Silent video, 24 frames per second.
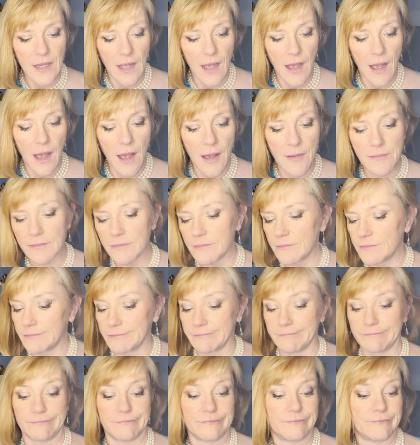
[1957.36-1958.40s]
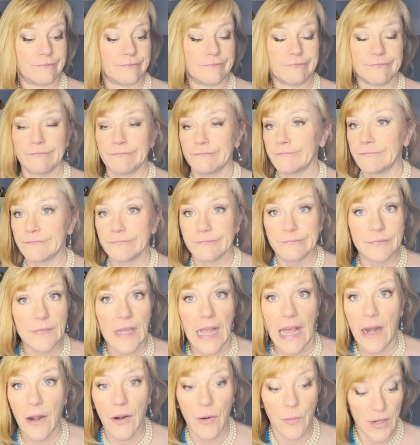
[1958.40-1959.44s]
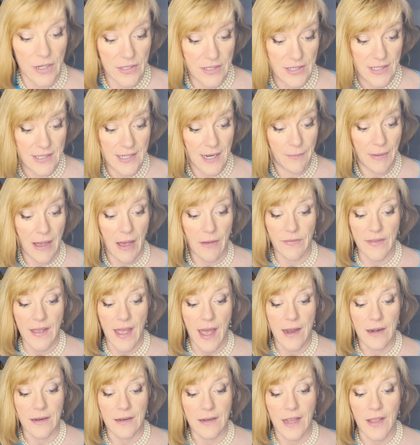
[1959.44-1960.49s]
don't know what else to say about that.